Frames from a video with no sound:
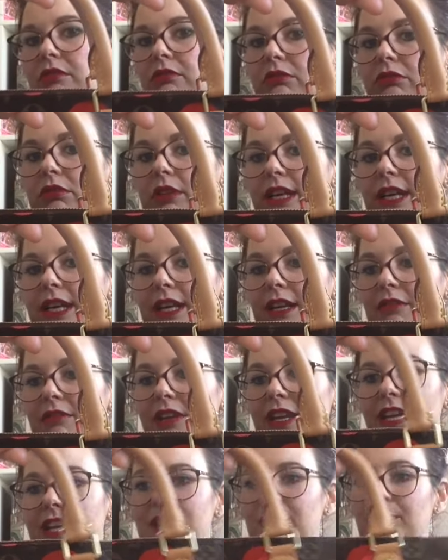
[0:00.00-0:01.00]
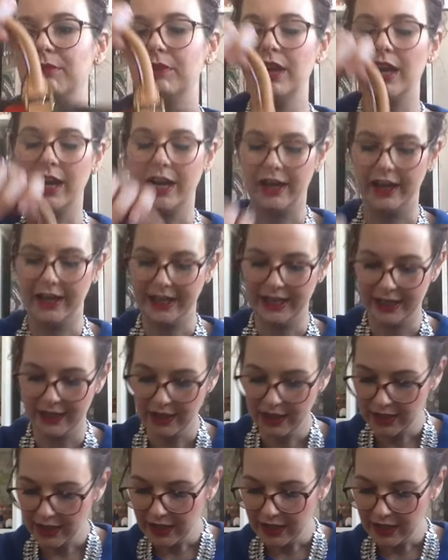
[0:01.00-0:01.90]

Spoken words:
are really, really bright.